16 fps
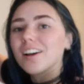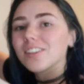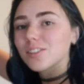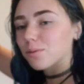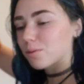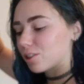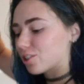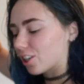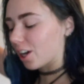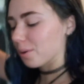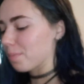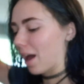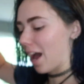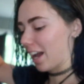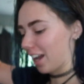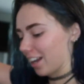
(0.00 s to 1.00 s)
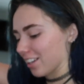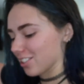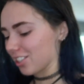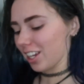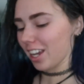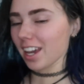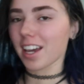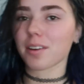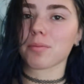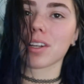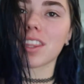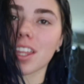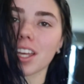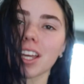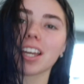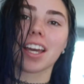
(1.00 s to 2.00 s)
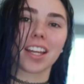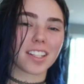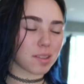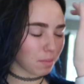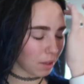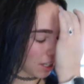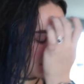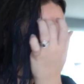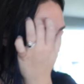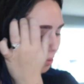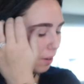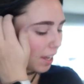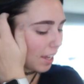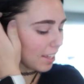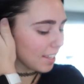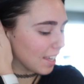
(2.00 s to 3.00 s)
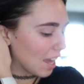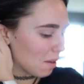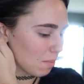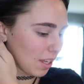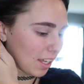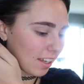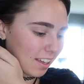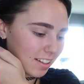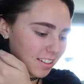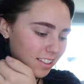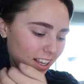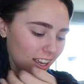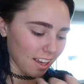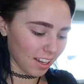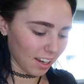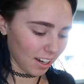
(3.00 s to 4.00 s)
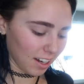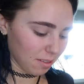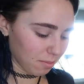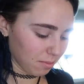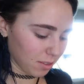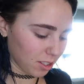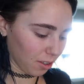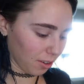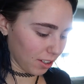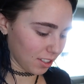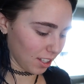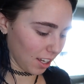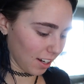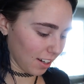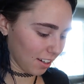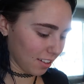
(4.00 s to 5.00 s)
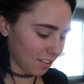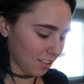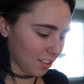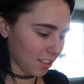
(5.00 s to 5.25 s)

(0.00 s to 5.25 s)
So we just got a package and we think it's my new gaming headset and I'm so excited.